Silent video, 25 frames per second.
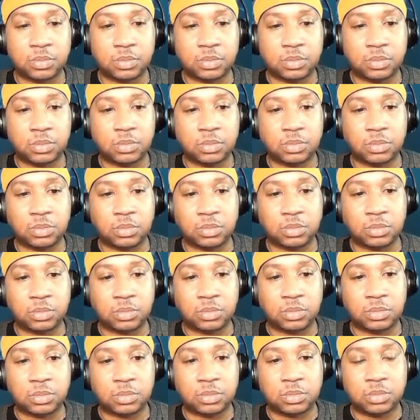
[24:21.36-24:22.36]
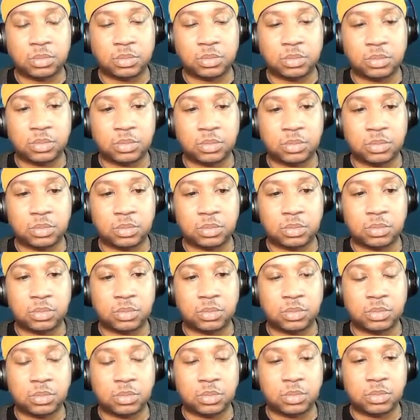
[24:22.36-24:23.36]

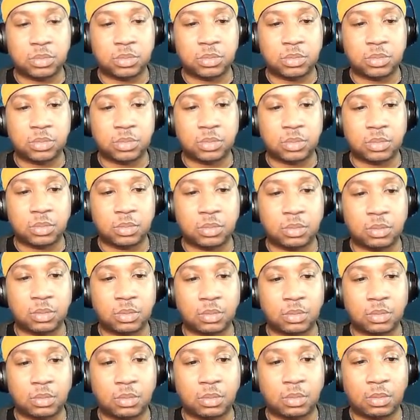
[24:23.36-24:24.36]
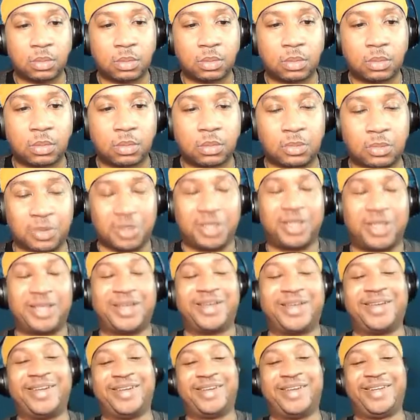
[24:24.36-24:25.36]

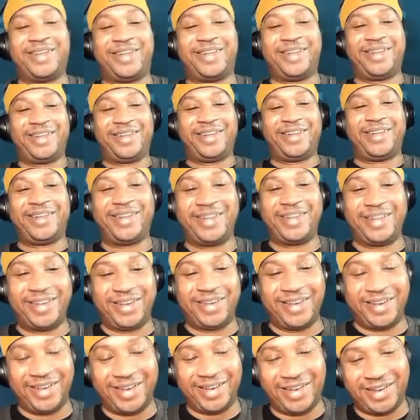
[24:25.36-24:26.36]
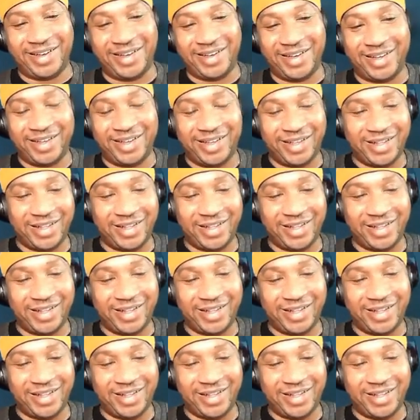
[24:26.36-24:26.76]
[no speech]